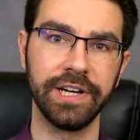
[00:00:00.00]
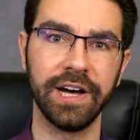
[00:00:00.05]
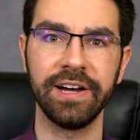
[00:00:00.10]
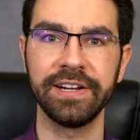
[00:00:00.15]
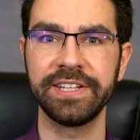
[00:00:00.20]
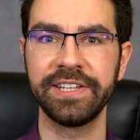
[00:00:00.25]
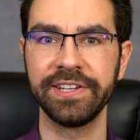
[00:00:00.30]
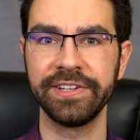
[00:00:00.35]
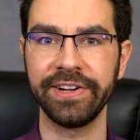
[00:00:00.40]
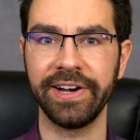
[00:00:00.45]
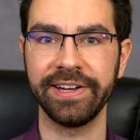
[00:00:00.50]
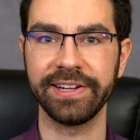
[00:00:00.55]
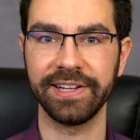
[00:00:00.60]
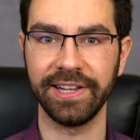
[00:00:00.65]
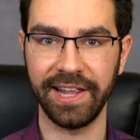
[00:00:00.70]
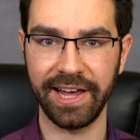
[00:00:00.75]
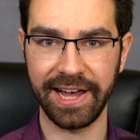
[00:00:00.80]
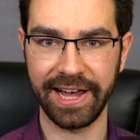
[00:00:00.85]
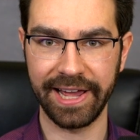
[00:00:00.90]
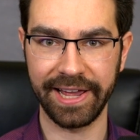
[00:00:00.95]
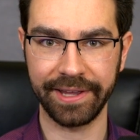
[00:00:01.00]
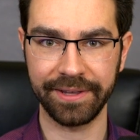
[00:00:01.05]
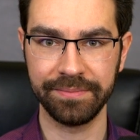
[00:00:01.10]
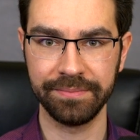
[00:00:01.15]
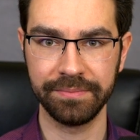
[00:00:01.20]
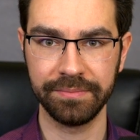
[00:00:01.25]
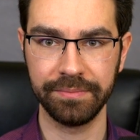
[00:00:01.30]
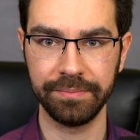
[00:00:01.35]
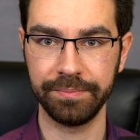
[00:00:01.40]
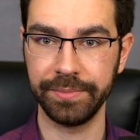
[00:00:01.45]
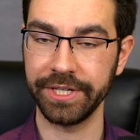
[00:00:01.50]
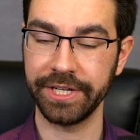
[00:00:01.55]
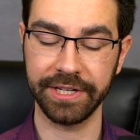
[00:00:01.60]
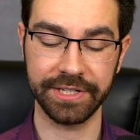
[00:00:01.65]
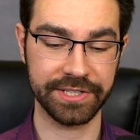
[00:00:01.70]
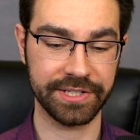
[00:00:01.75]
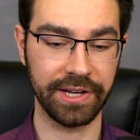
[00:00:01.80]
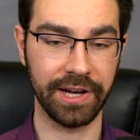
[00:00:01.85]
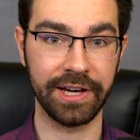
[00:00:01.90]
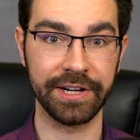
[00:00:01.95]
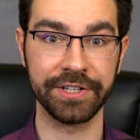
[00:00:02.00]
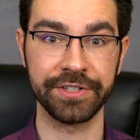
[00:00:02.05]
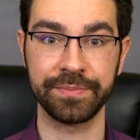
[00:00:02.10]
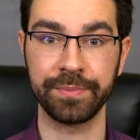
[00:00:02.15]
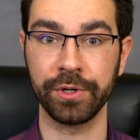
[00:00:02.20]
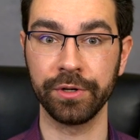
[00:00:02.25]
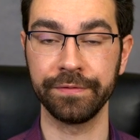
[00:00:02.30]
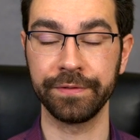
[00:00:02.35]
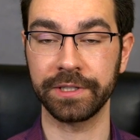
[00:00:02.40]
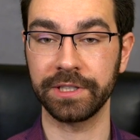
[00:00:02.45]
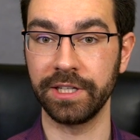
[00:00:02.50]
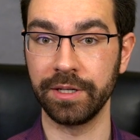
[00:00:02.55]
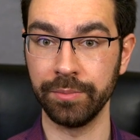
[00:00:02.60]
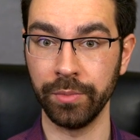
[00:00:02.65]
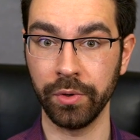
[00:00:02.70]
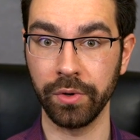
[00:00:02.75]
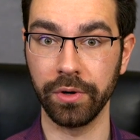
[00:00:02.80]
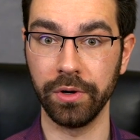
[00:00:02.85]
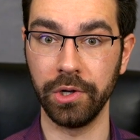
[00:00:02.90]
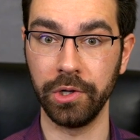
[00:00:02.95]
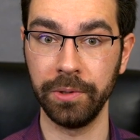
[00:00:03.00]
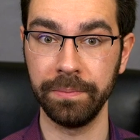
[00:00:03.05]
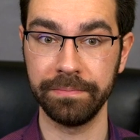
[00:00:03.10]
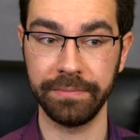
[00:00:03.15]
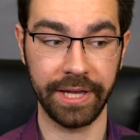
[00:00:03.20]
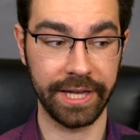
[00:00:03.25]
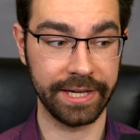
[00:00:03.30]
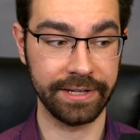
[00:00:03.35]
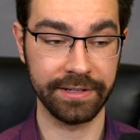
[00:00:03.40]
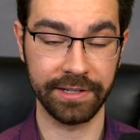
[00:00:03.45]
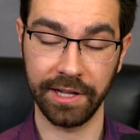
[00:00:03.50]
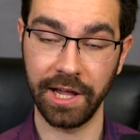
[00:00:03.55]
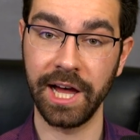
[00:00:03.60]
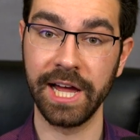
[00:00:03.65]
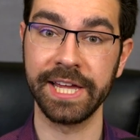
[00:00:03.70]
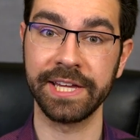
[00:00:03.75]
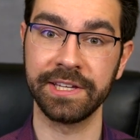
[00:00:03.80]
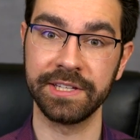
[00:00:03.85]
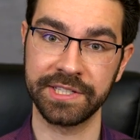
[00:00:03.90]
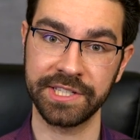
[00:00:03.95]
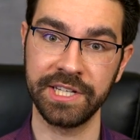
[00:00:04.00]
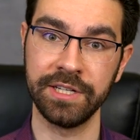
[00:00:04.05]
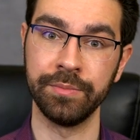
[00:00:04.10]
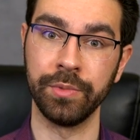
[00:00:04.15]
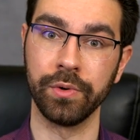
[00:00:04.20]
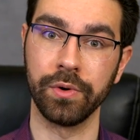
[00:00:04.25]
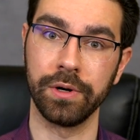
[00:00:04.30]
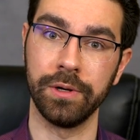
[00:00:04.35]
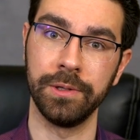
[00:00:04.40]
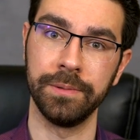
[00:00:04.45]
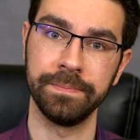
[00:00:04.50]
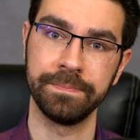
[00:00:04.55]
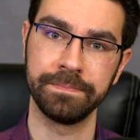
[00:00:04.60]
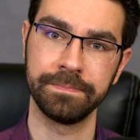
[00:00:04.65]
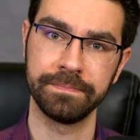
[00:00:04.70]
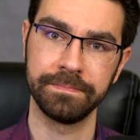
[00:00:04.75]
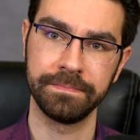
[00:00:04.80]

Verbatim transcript: God cannot lie, because God is perfectly moral, and lying is immoral.